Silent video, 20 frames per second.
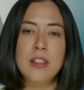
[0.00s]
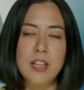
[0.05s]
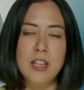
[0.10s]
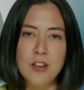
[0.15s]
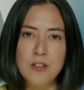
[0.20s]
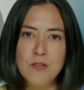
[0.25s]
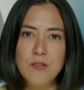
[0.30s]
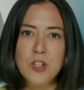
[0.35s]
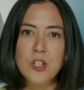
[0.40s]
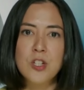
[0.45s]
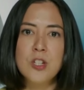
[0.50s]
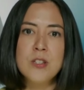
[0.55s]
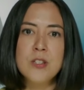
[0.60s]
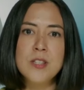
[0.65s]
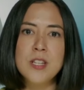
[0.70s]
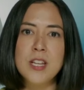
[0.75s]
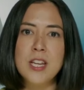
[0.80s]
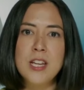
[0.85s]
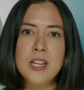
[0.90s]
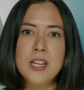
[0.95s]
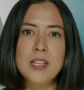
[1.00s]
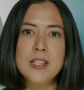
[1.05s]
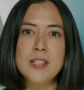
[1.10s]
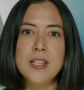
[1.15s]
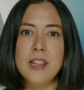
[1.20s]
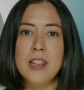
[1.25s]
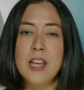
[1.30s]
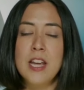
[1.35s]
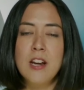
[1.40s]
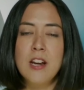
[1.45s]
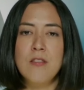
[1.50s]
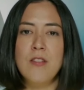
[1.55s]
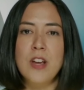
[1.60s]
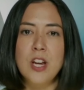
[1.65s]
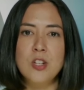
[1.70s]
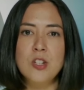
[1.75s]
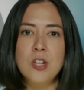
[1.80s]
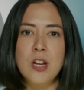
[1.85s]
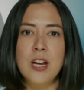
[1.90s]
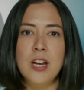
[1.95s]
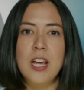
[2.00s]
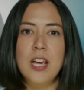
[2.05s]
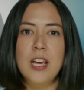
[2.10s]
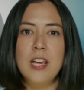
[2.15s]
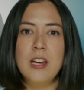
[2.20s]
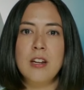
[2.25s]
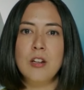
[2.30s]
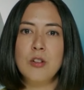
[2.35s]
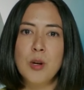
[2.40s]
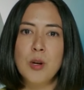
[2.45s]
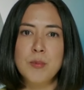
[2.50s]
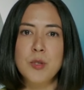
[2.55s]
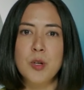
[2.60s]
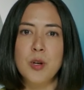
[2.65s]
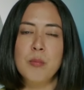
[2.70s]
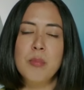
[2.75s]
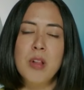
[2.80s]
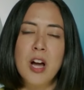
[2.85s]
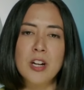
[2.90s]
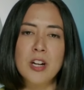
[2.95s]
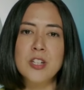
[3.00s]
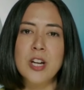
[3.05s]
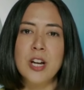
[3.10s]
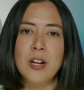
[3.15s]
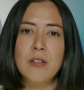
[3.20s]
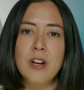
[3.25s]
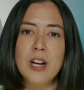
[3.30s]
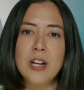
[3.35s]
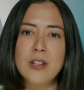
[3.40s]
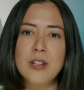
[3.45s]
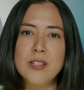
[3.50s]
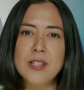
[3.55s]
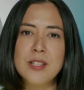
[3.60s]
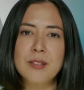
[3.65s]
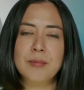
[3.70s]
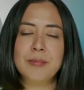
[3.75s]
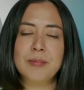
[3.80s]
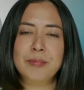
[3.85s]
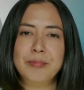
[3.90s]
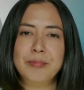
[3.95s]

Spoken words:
the efficiencies and the innovation in crypto and blockchain rails.